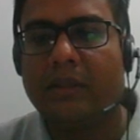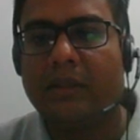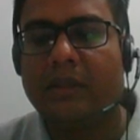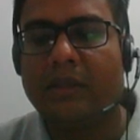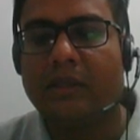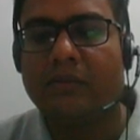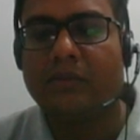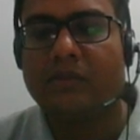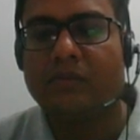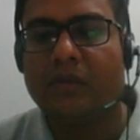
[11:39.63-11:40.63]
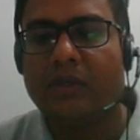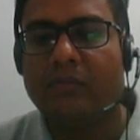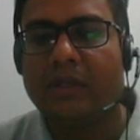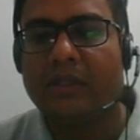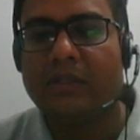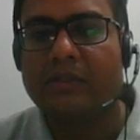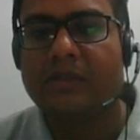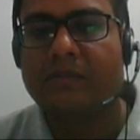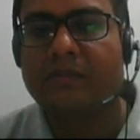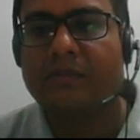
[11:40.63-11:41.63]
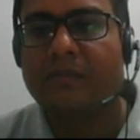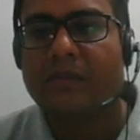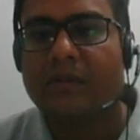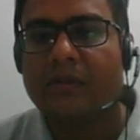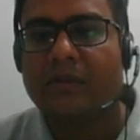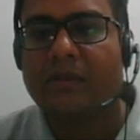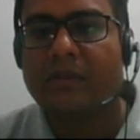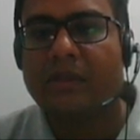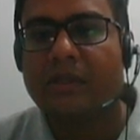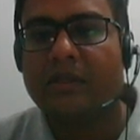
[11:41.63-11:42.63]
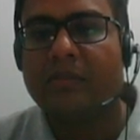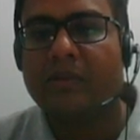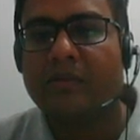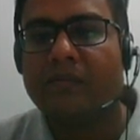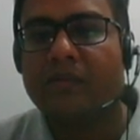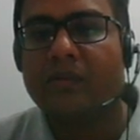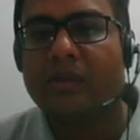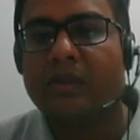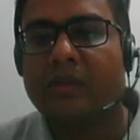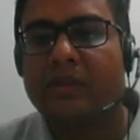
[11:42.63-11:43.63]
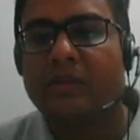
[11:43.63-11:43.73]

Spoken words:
eta, which is 1 minus 300 by 400.